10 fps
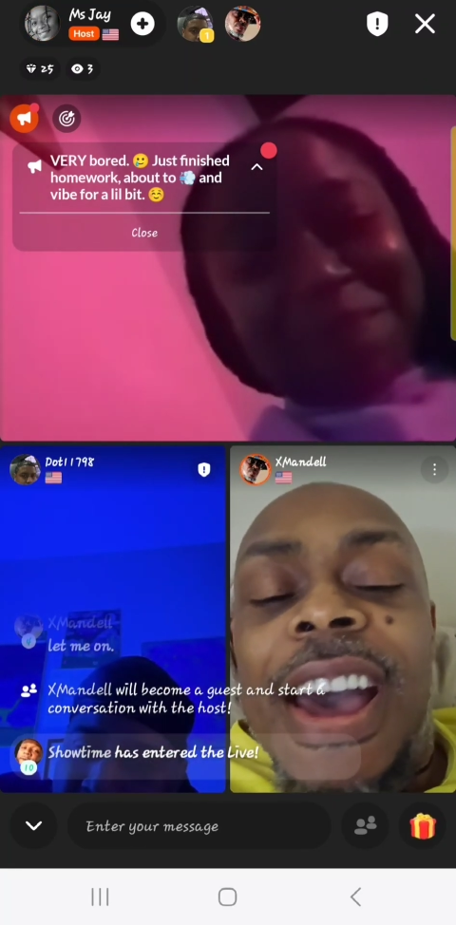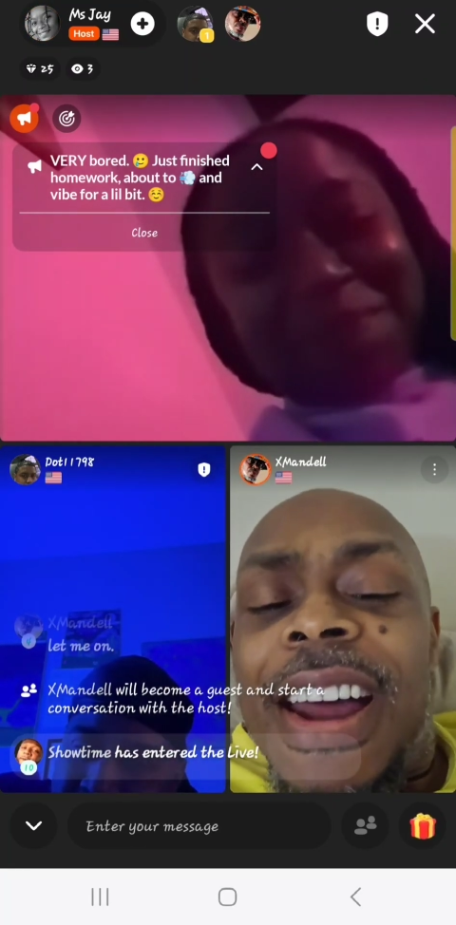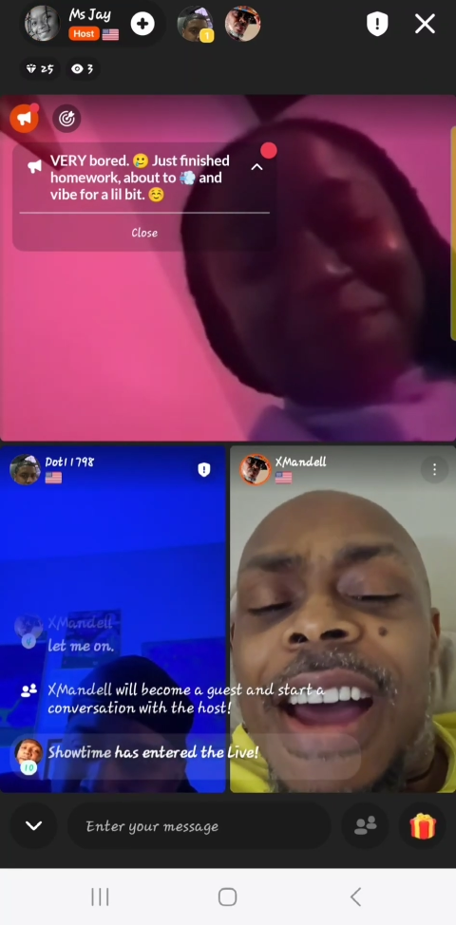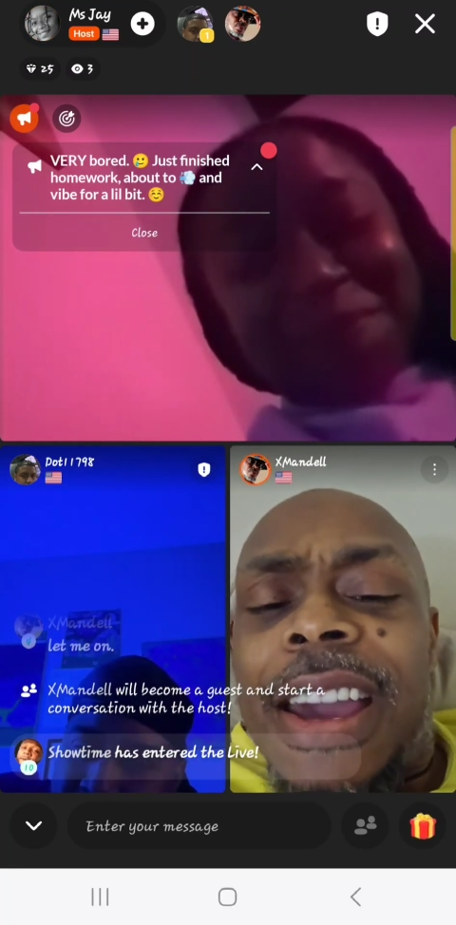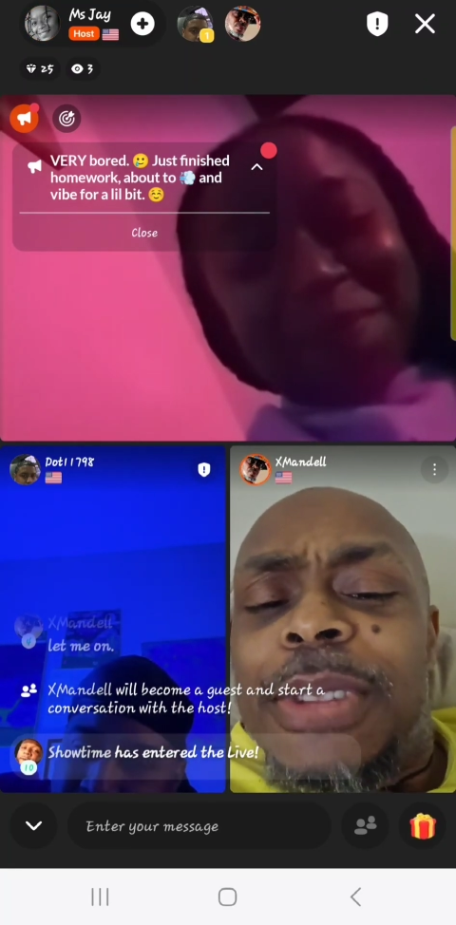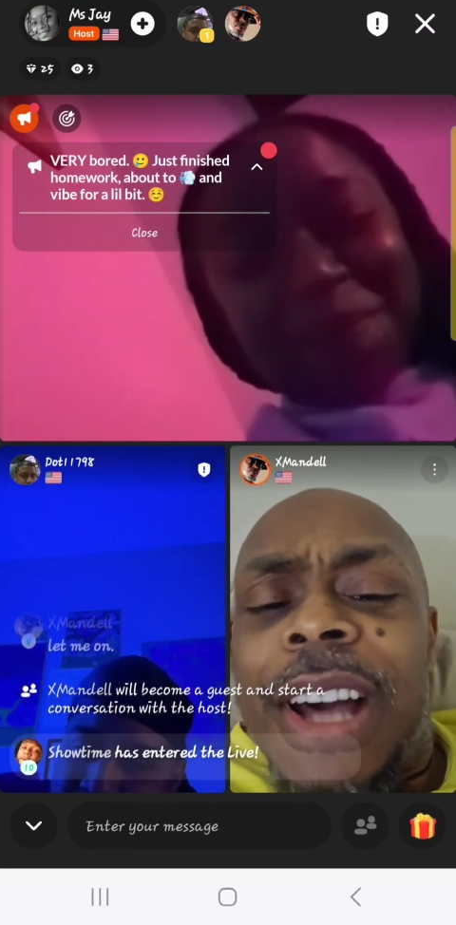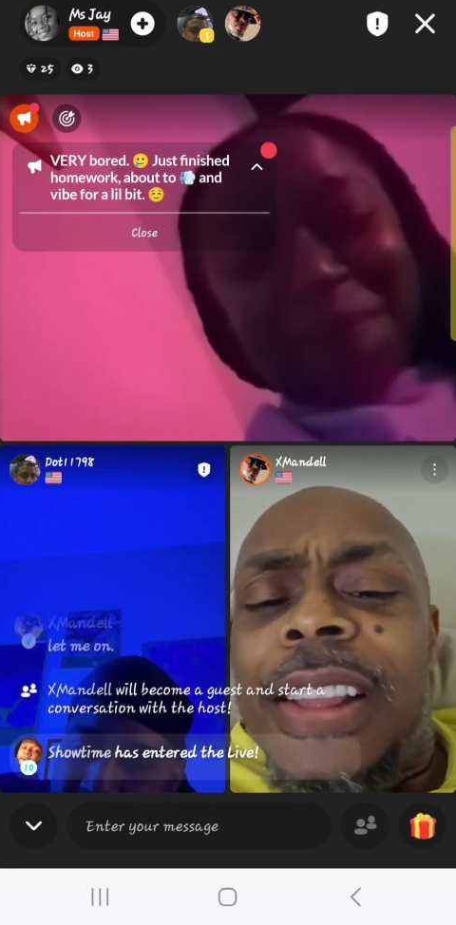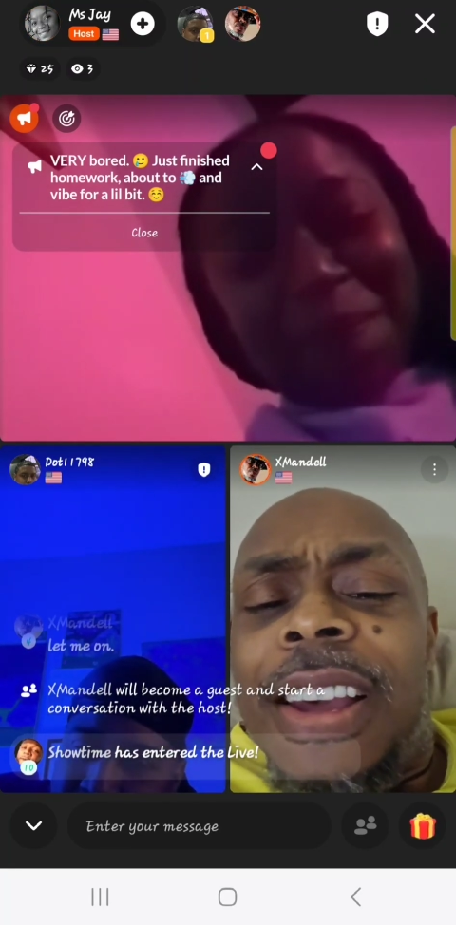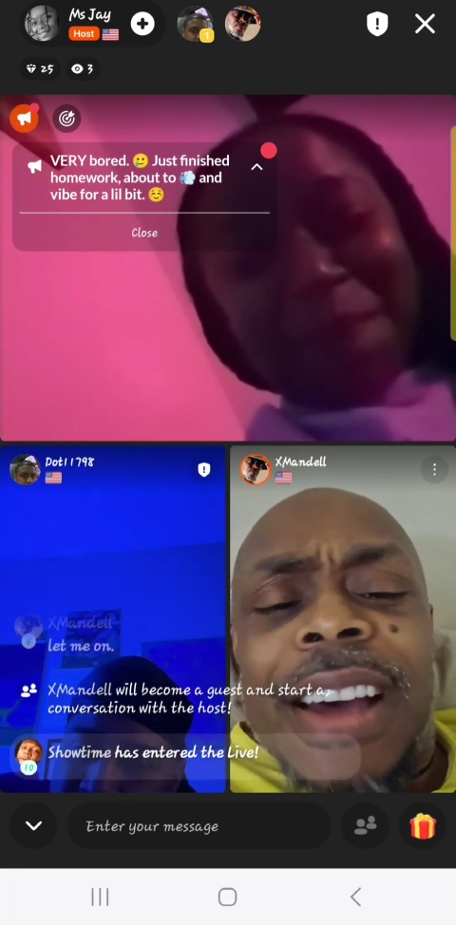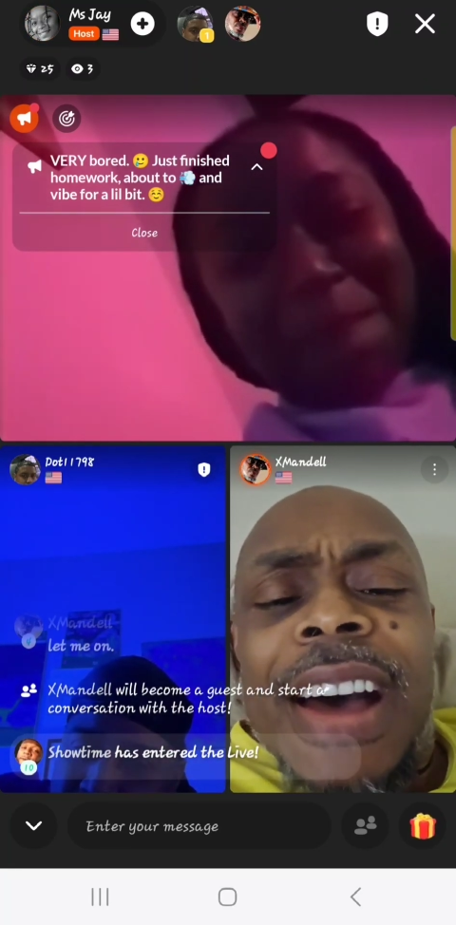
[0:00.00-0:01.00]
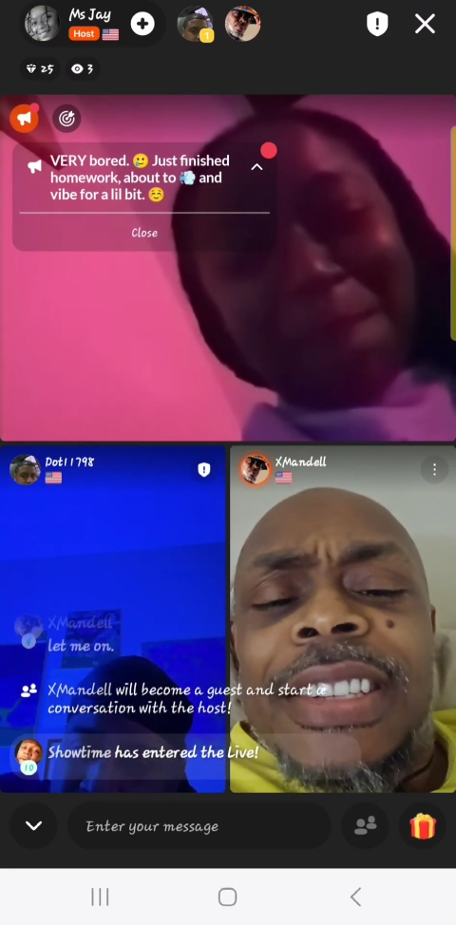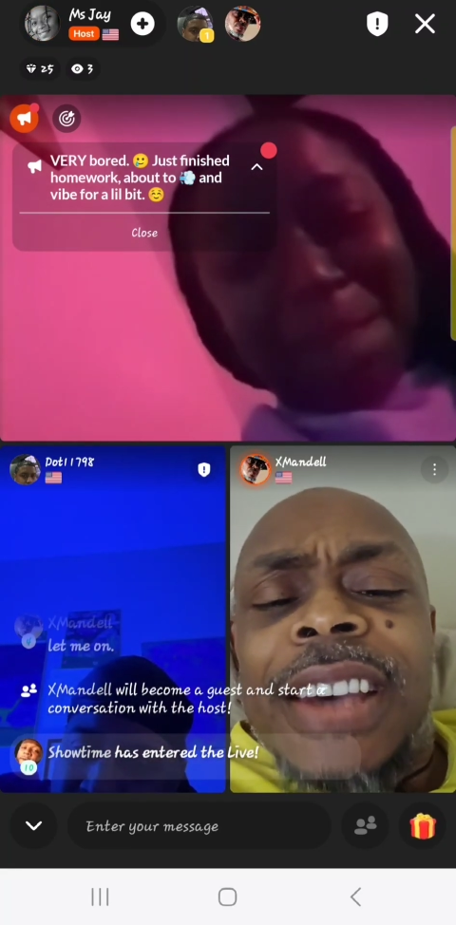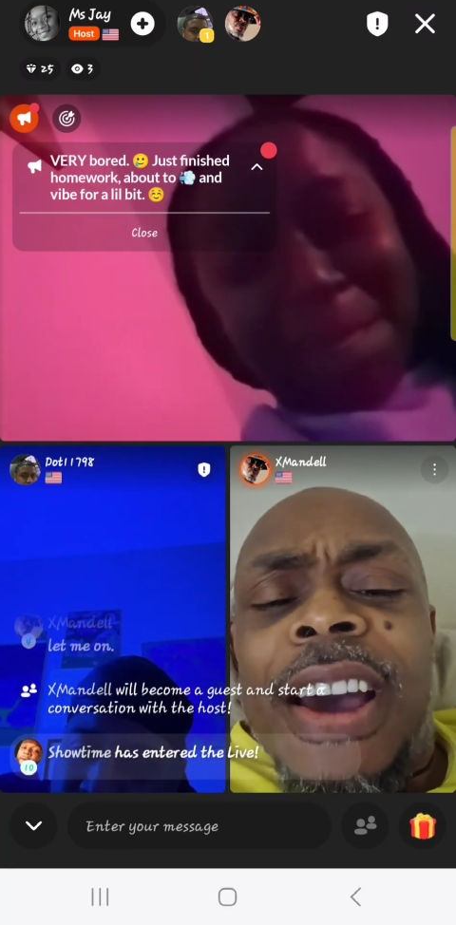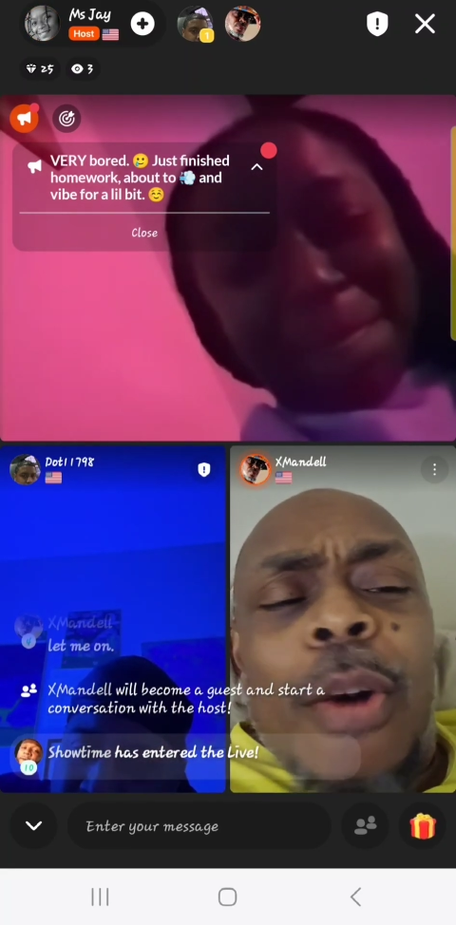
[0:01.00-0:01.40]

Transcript: And I keep telling guys,